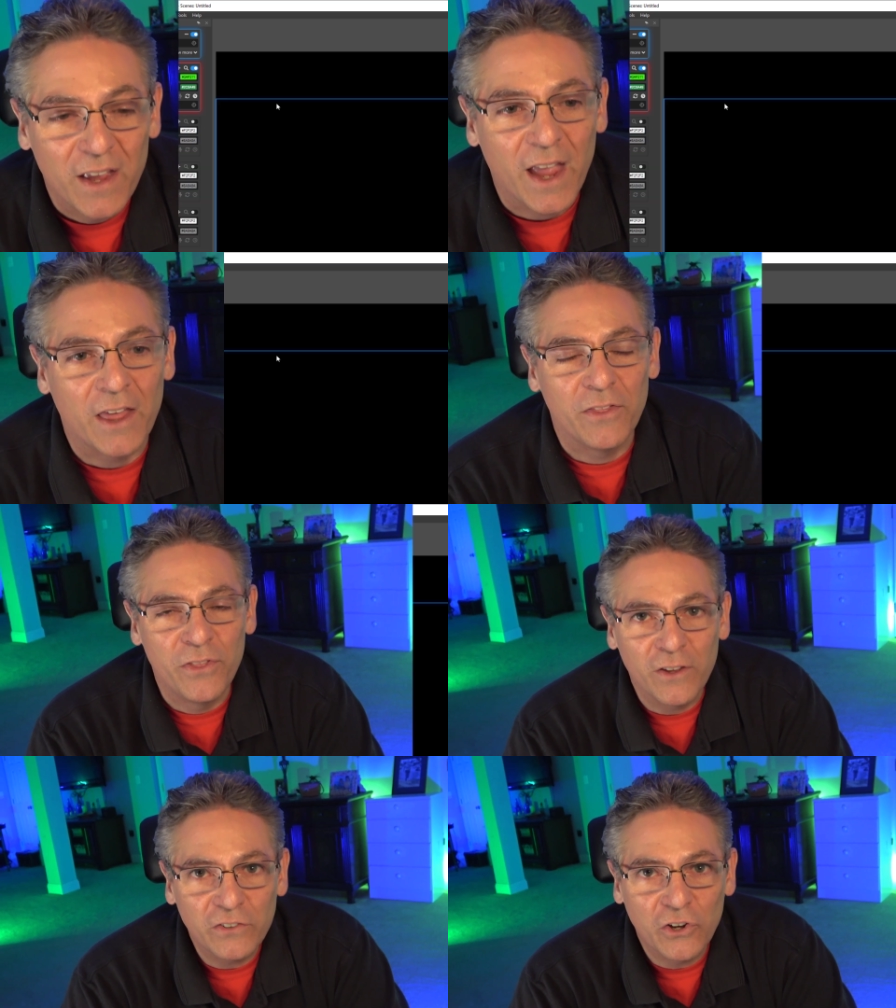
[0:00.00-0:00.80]
And
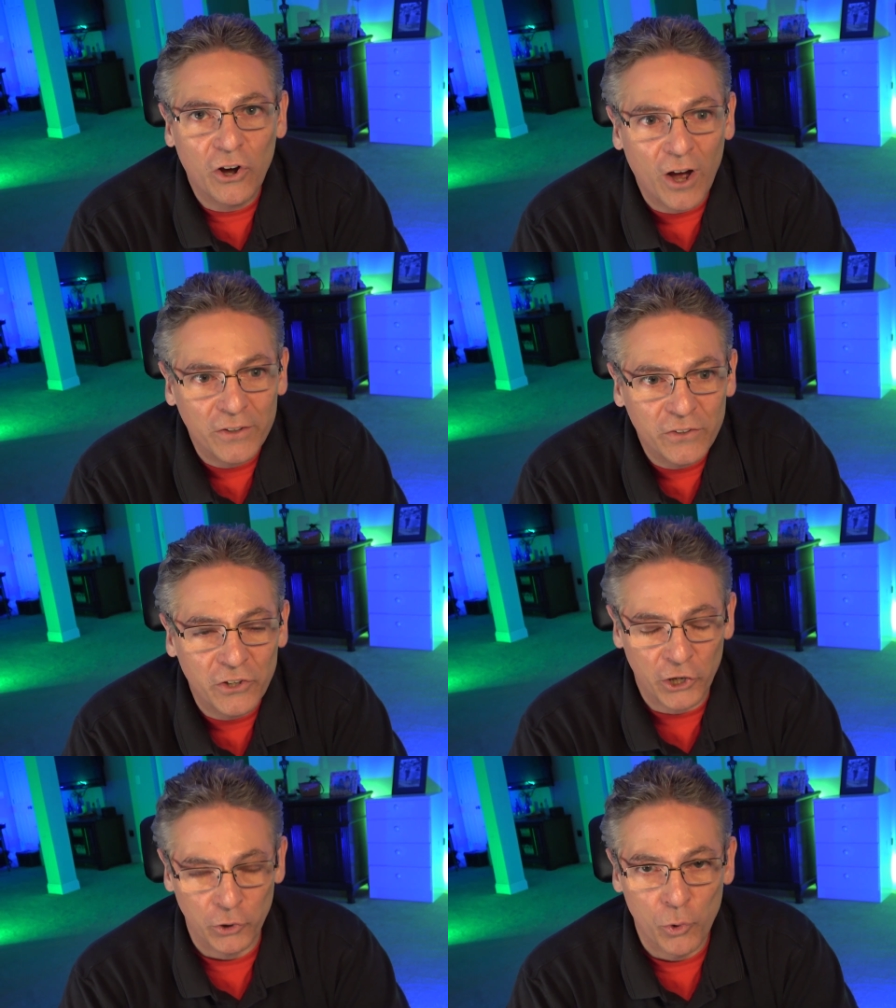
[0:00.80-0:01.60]
this causes an
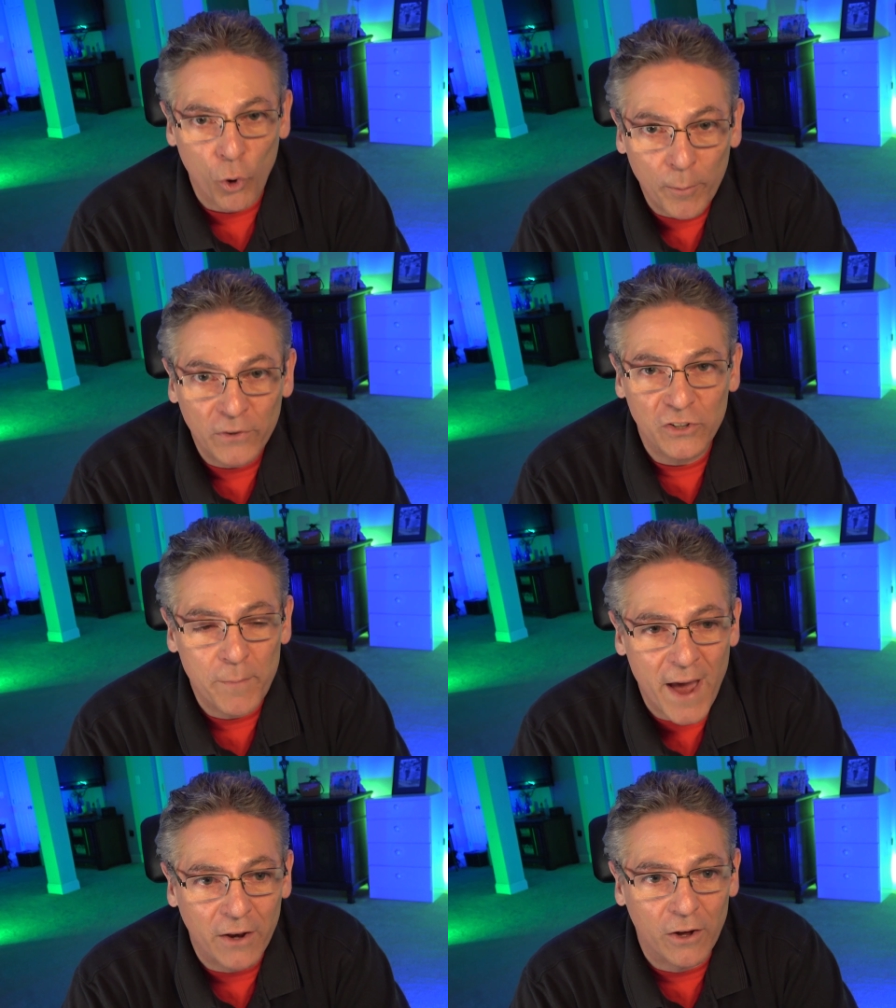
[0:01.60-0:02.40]
enormous
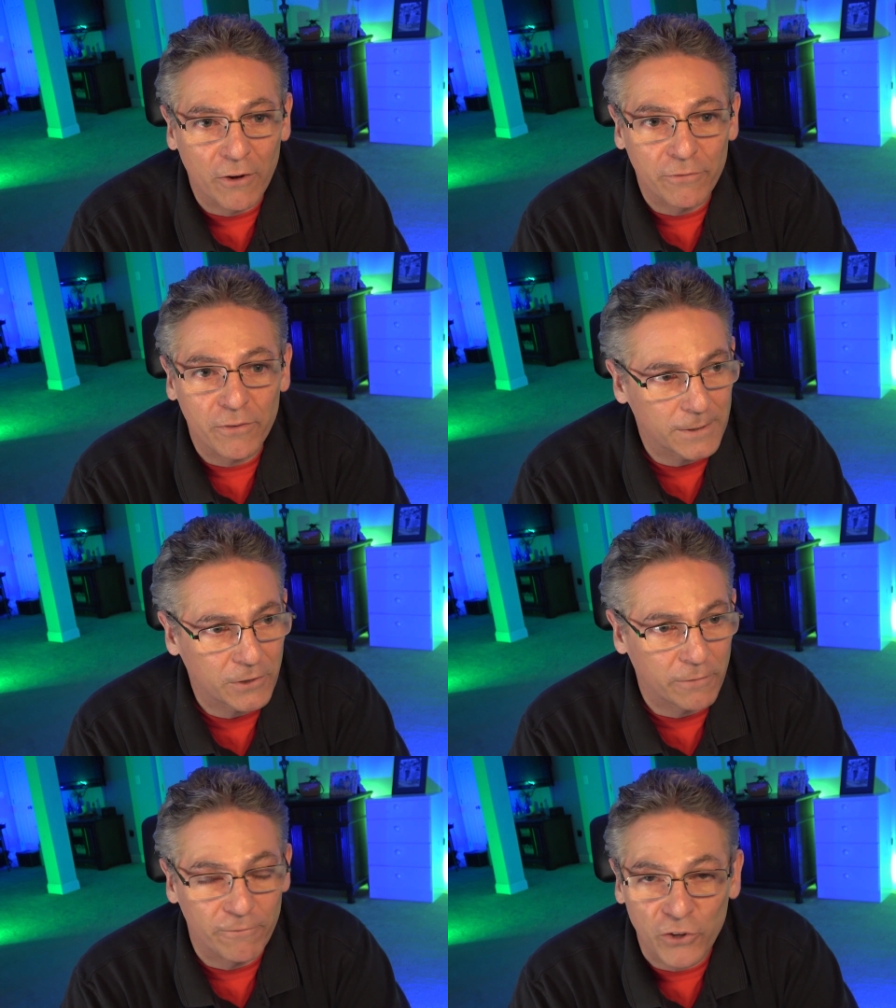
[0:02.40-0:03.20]
amount of
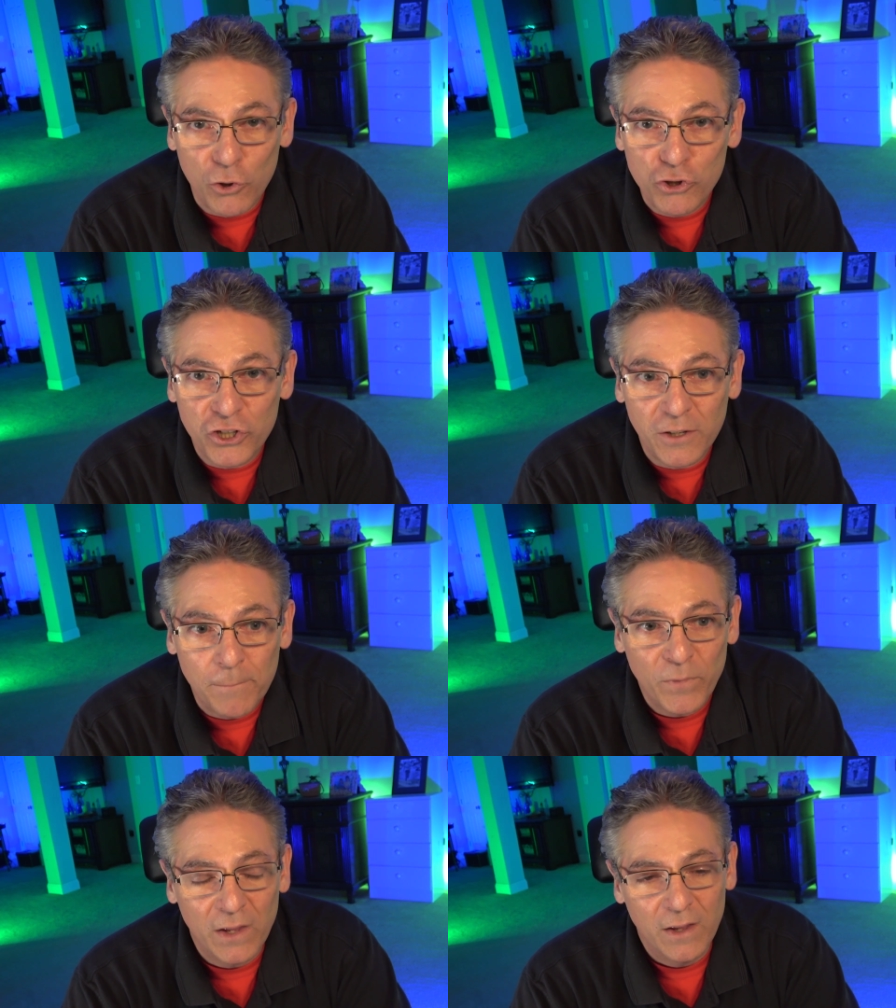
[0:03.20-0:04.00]
confusion,
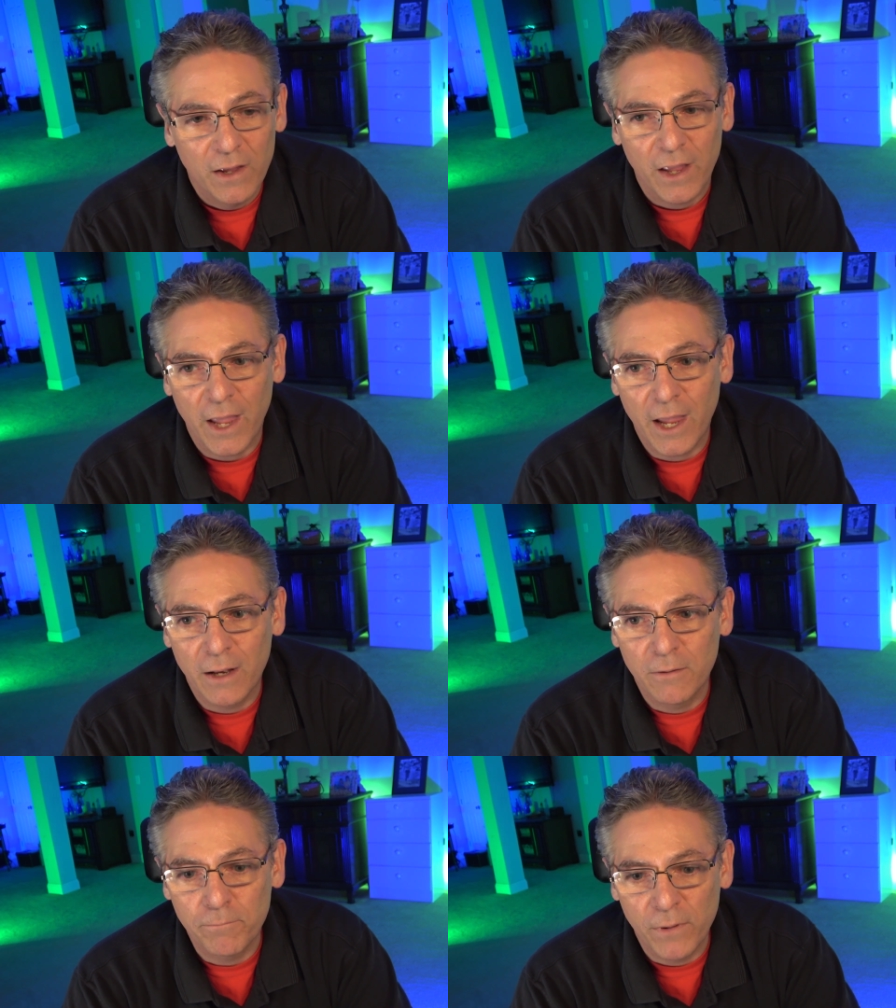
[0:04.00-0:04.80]

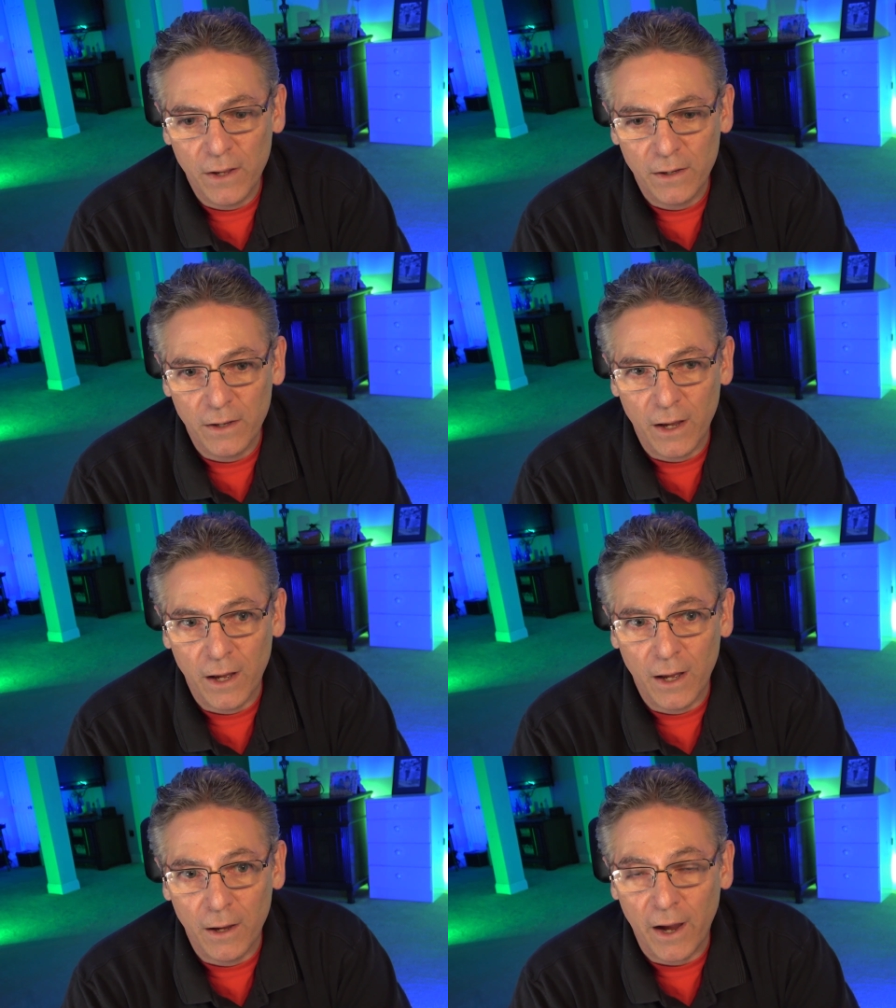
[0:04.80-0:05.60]
and
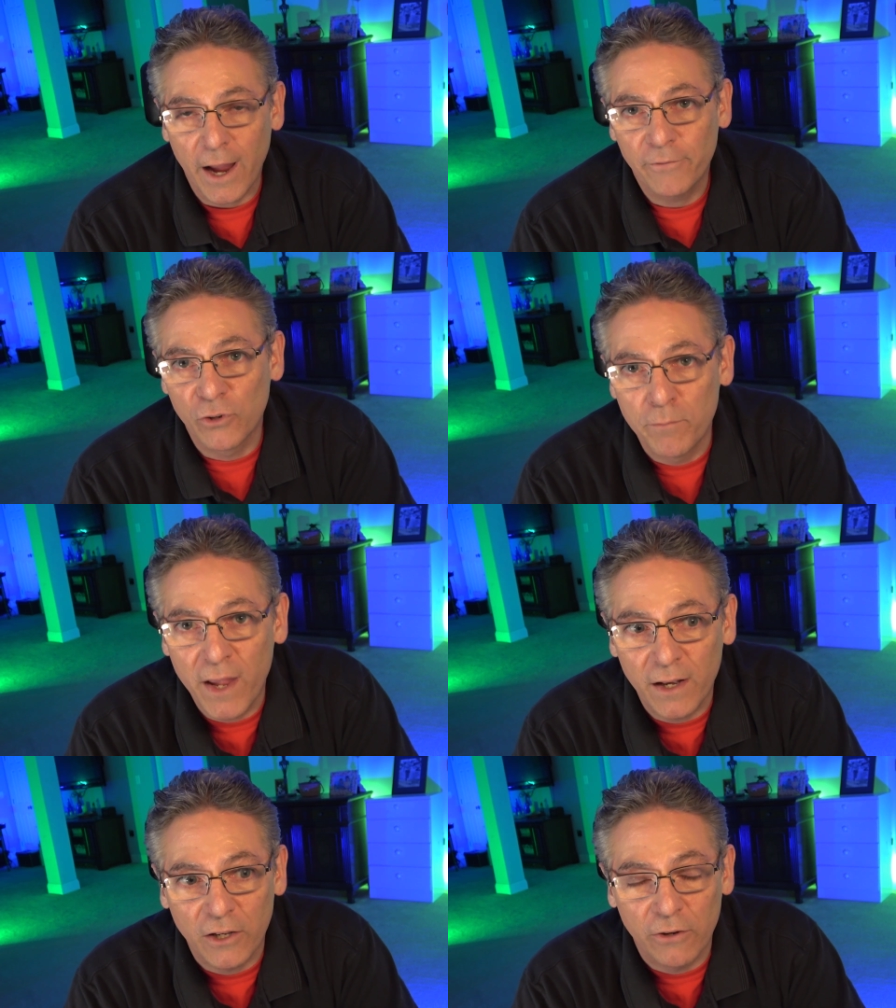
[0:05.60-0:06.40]
I have to
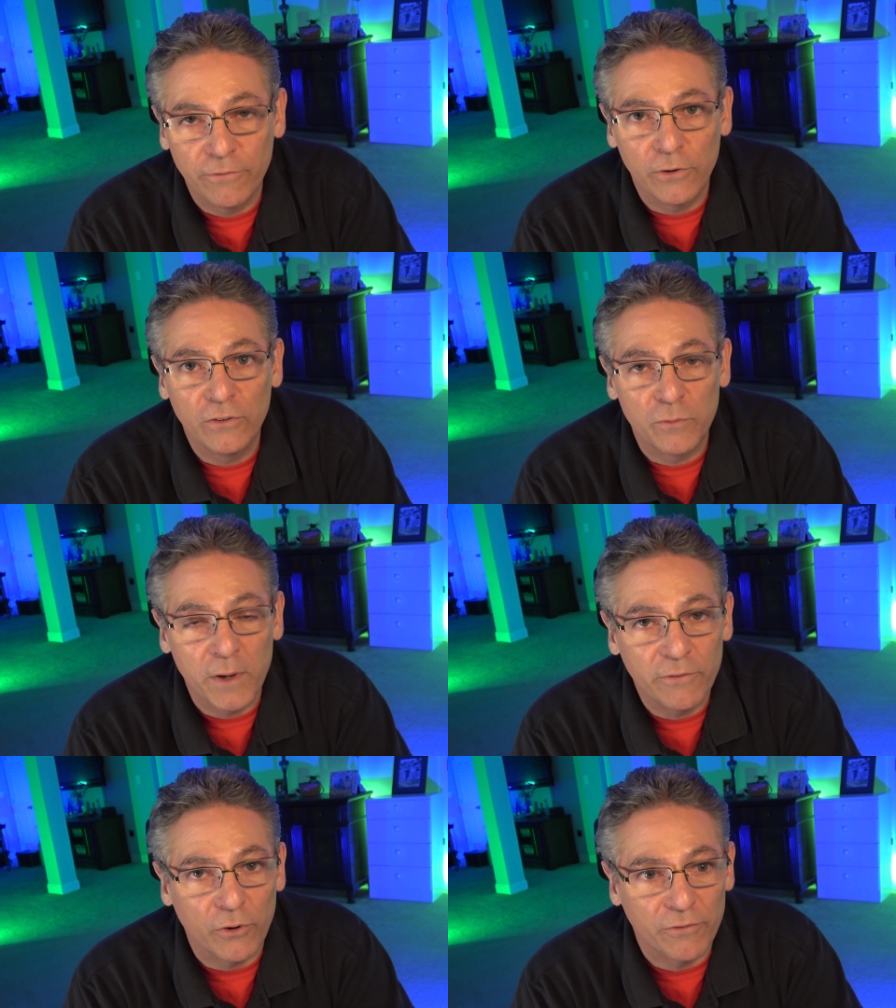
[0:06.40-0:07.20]
admit, it confused
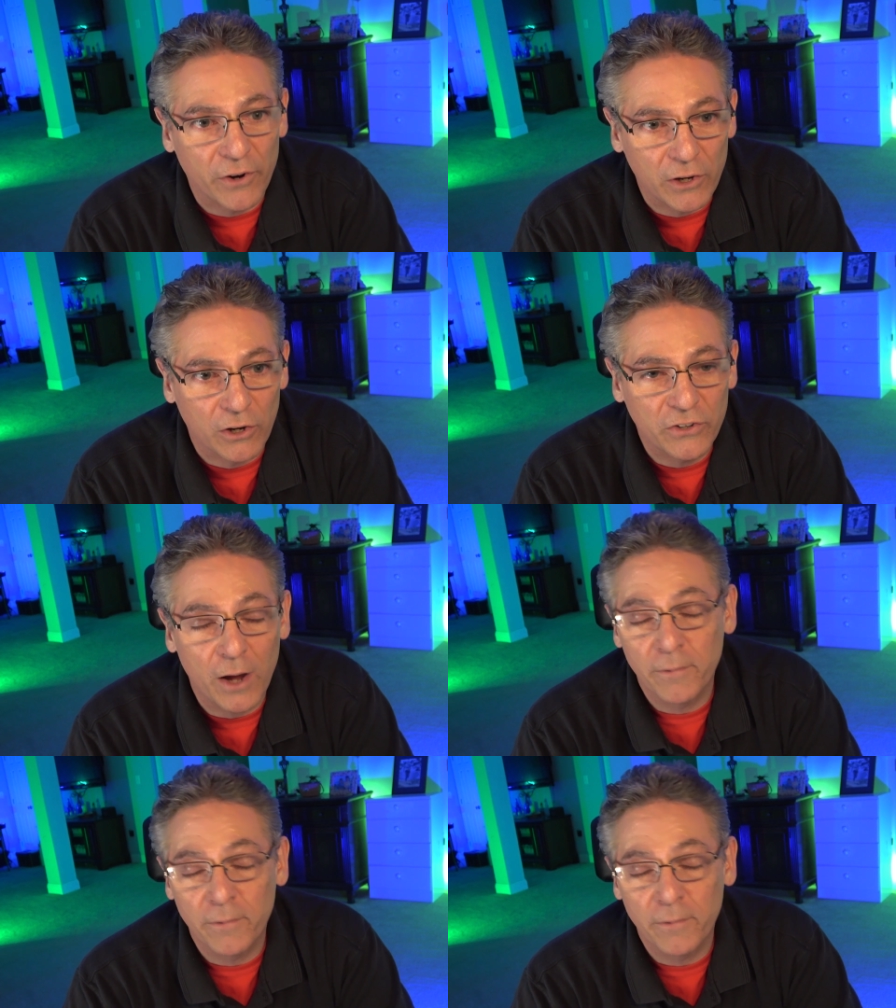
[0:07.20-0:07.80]
me for a very long time.